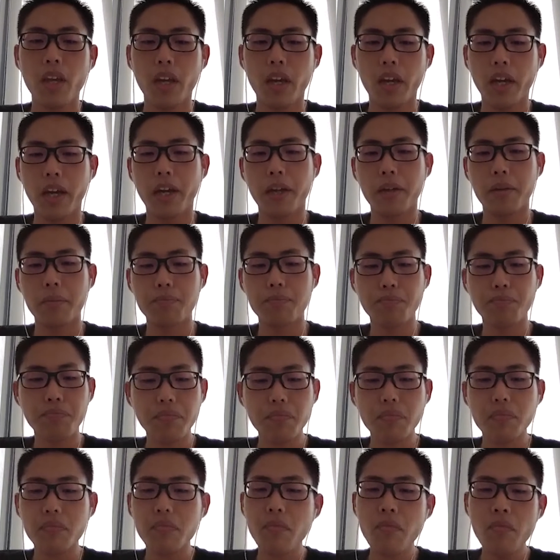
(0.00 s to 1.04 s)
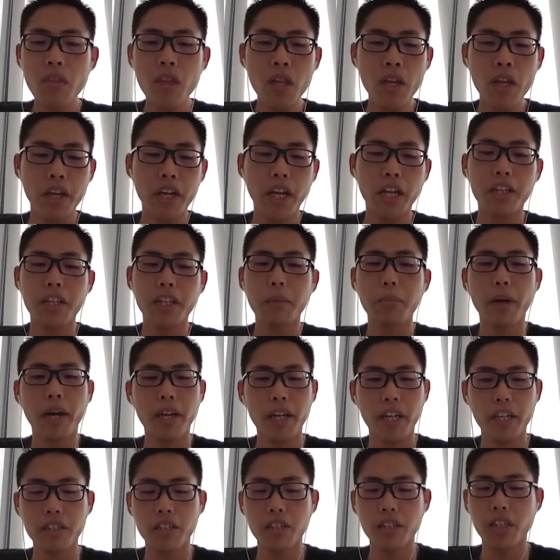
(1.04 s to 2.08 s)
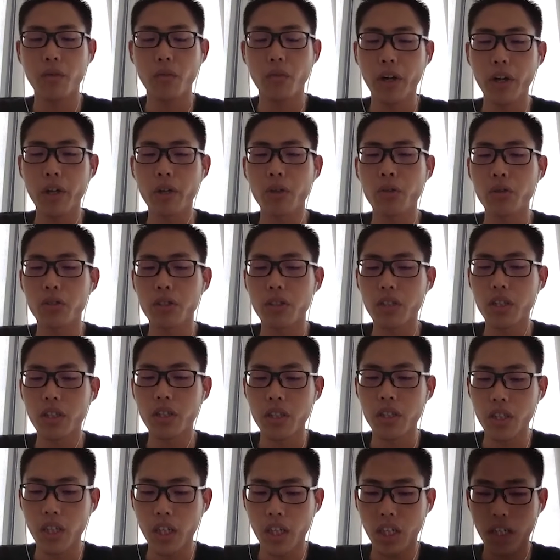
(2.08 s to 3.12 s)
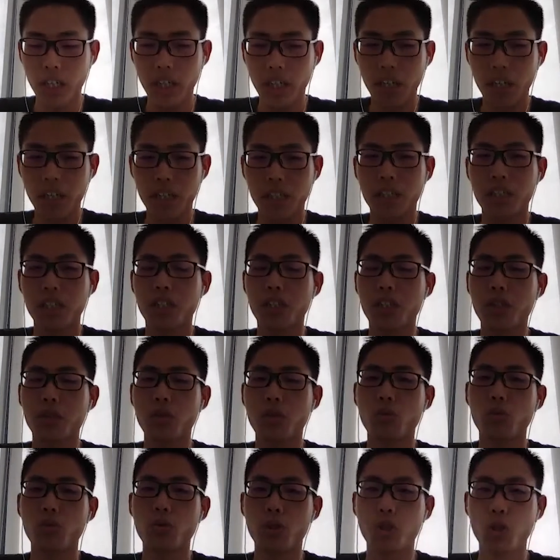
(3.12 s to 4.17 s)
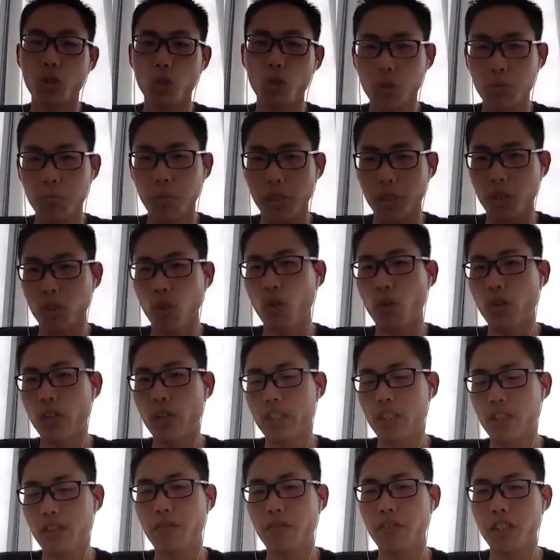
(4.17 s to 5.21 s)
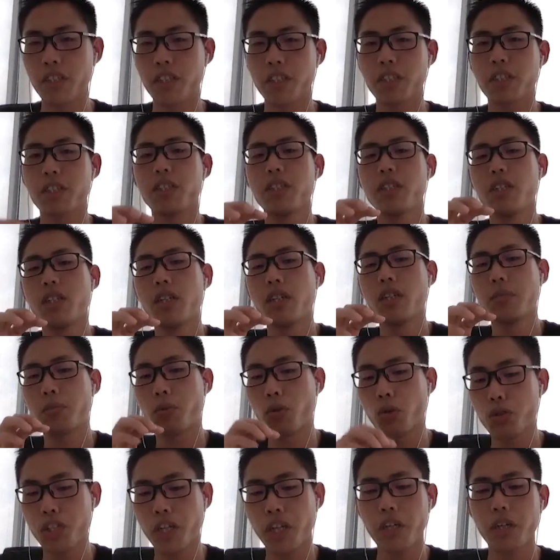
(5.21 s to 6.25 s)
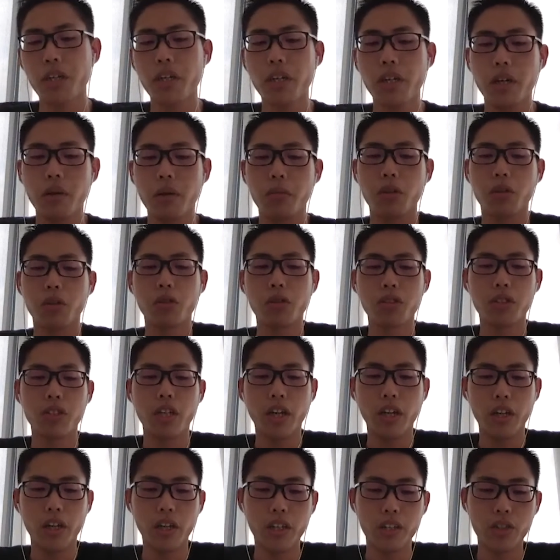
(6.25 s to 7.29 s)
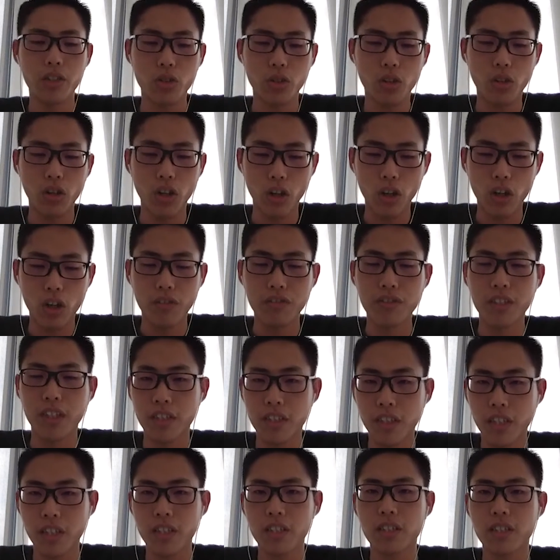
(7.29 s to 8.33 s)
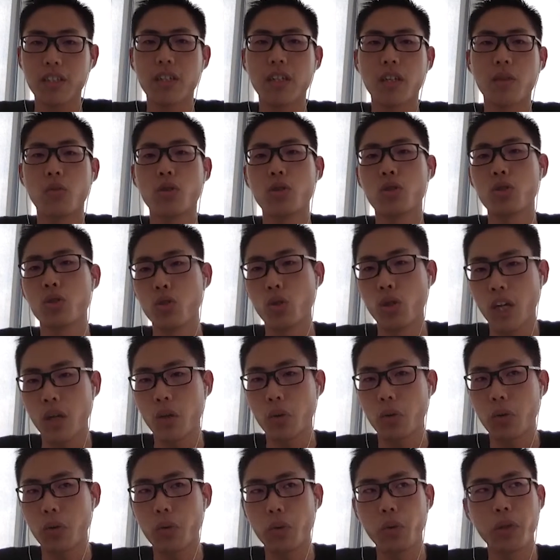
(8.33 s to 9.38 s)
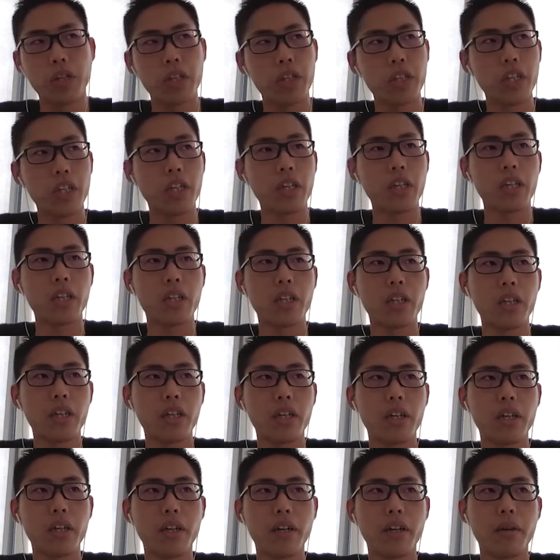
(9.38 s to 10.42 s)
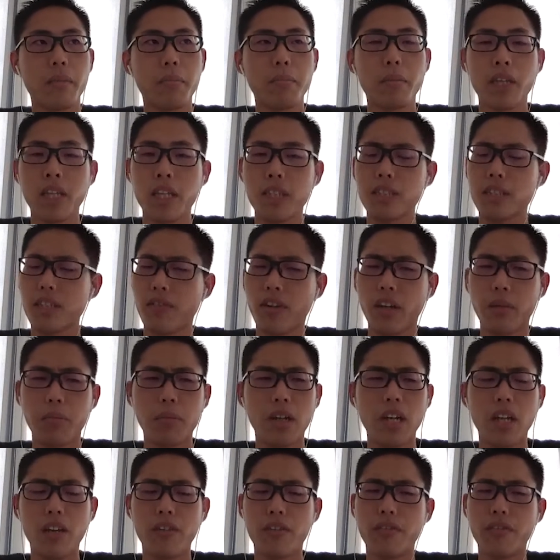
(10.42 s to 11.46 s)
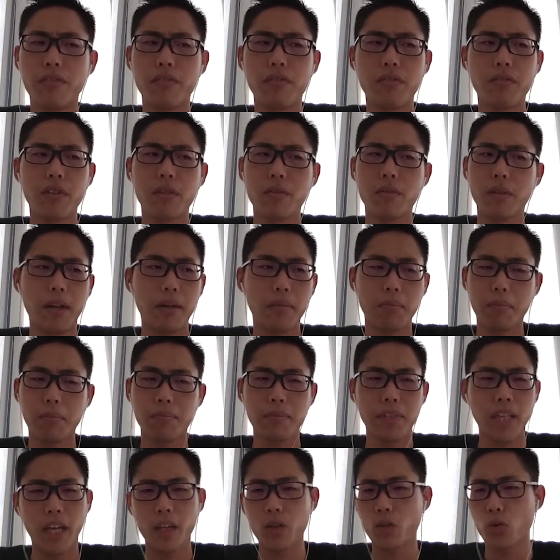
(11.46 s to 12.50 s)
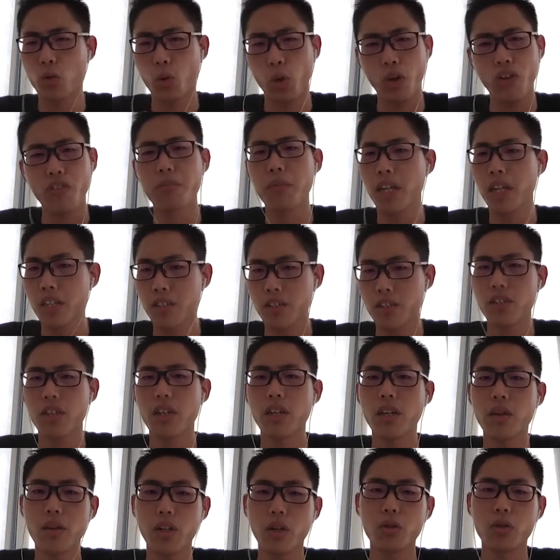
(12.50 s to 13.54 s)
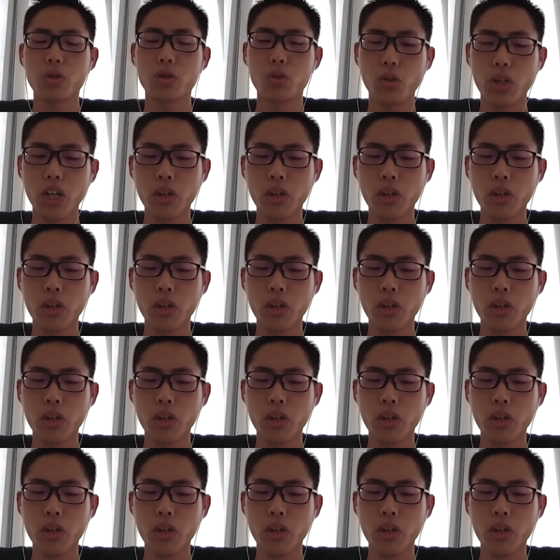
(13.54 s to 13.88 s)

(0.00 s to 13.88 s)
And I think Binance did a very good decision to choose BitTorrent as the first project, because it saw a lot of success. It was sold out within minutes, if I believe, like 10 to 12 minutes, it was sold